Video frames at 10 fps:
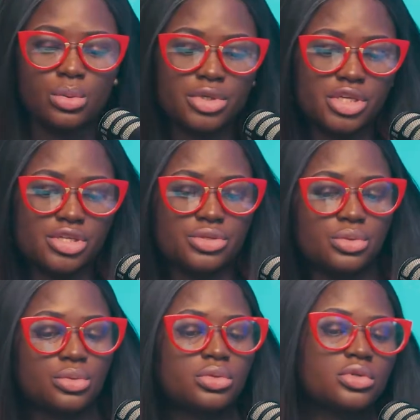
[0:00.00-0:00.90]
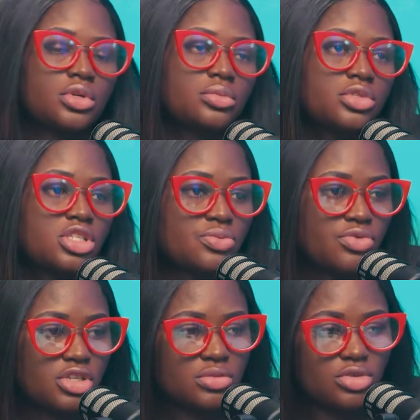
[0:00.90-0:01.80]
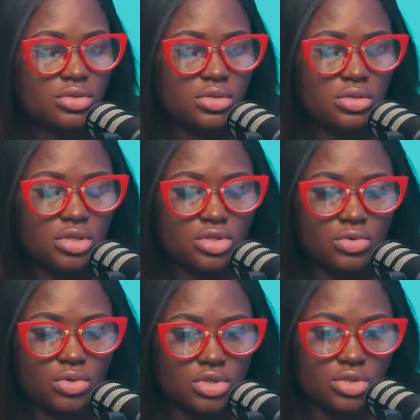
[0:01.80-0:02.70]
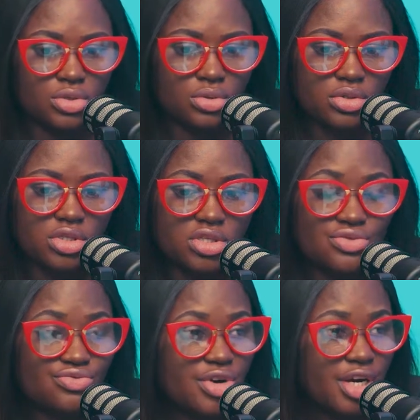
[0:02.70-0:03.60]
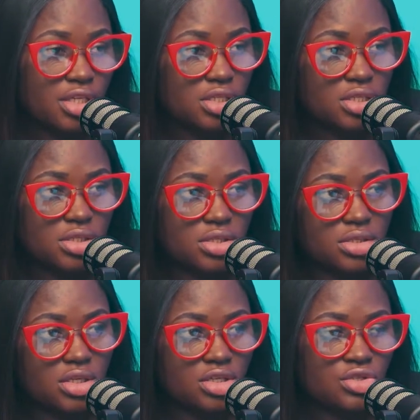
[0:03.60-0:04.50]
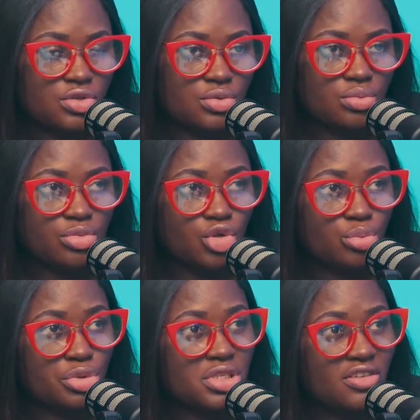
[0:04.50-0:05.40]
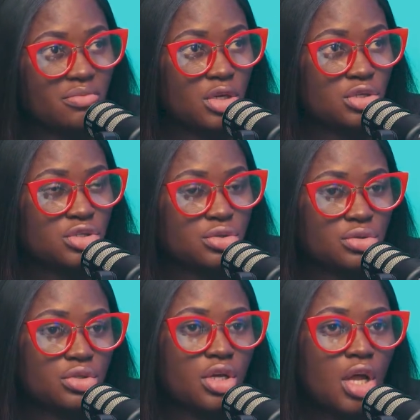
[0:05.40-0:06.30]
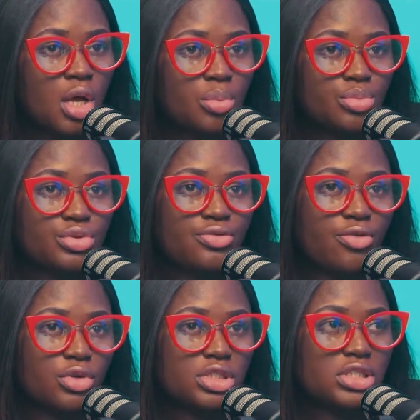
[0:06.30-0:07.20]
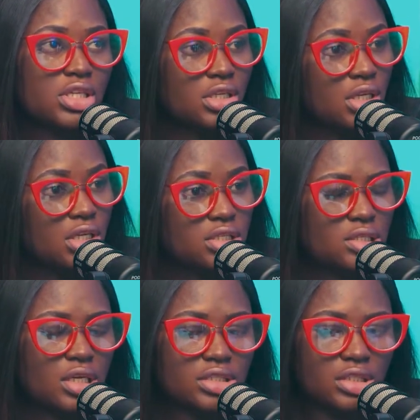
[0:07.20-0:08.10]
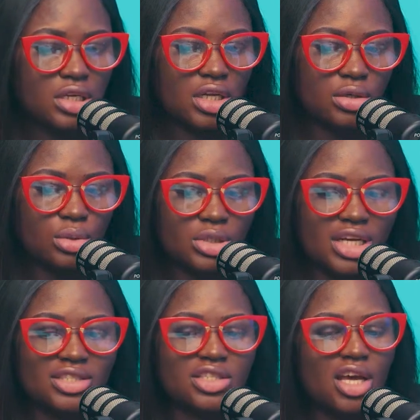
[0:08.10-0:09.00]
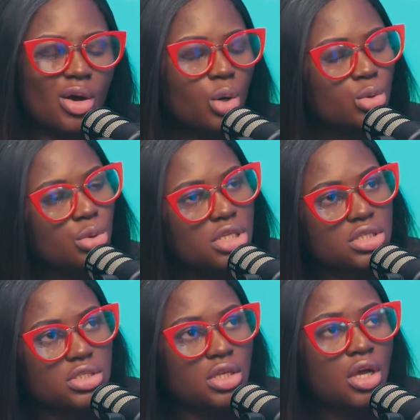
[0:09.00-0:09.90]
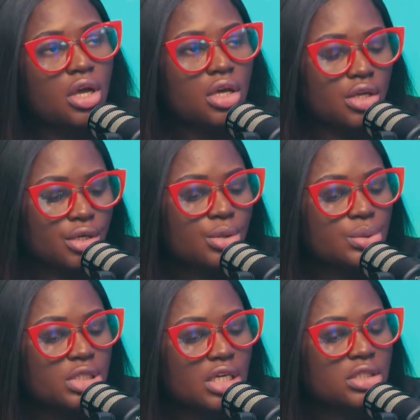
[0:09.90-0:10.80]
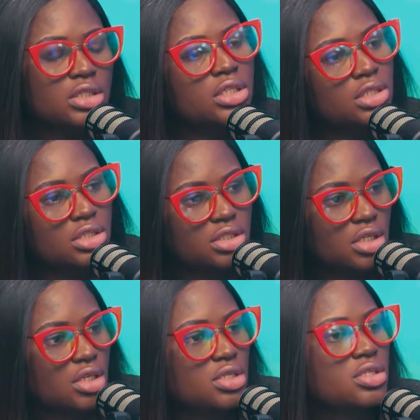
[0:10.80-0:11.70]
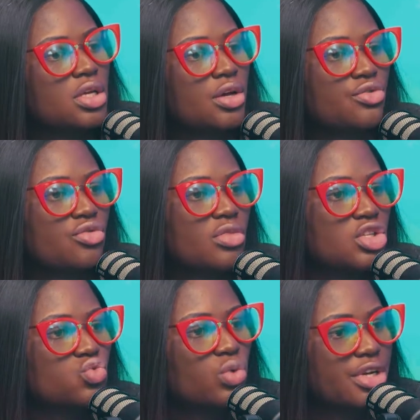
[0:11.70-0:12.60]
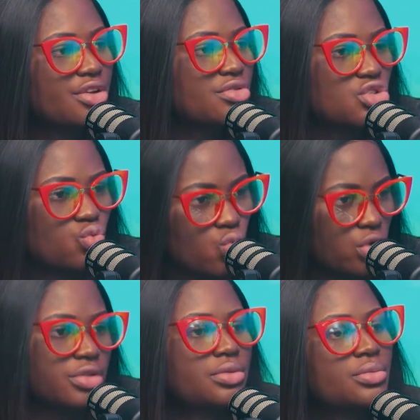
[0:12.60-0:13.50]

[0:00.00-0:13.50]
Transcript: Okay, so this brings me to the next question. These rights that you both have mentioned, both for the tenant and the landlord, are they always included in the tenancy agreement where there is one?